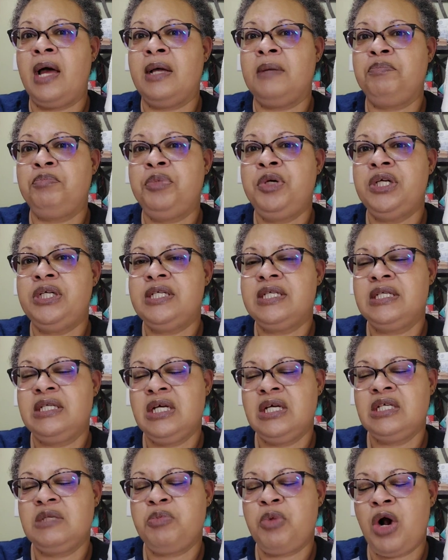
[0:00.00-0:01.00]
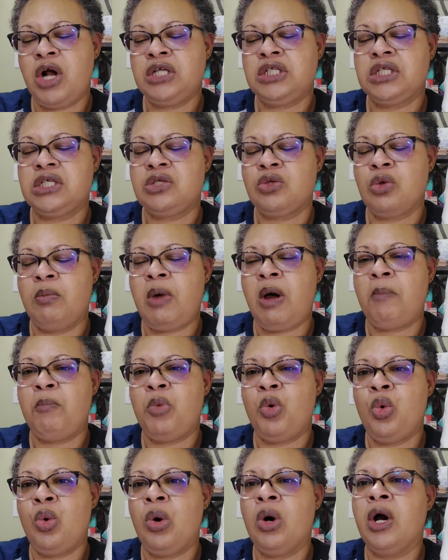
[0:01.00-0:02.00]
I put six projects on my
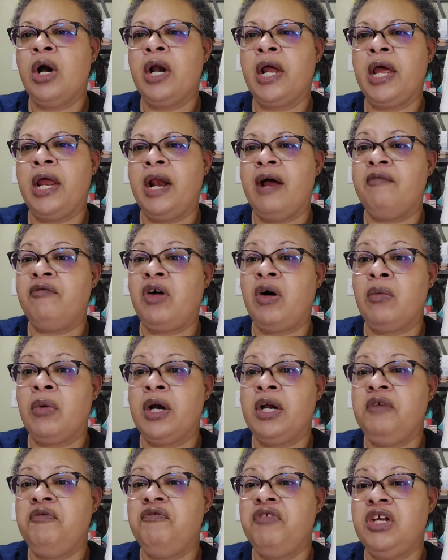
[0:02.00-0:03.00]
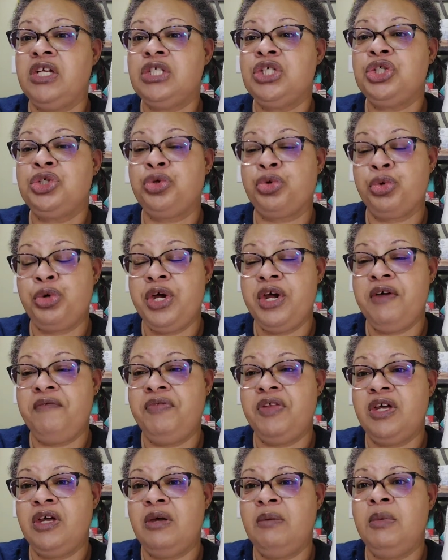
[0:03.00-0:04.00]
board and I've already finished three
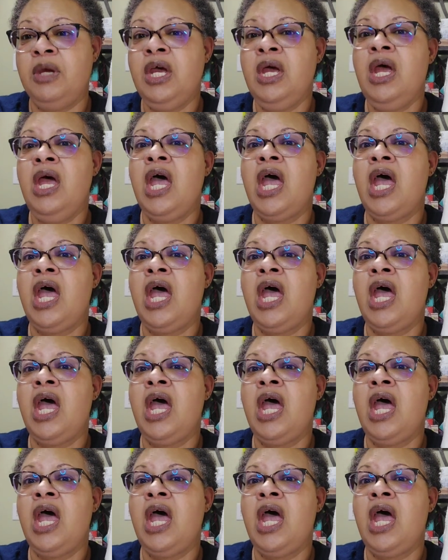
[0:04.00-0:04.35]
of them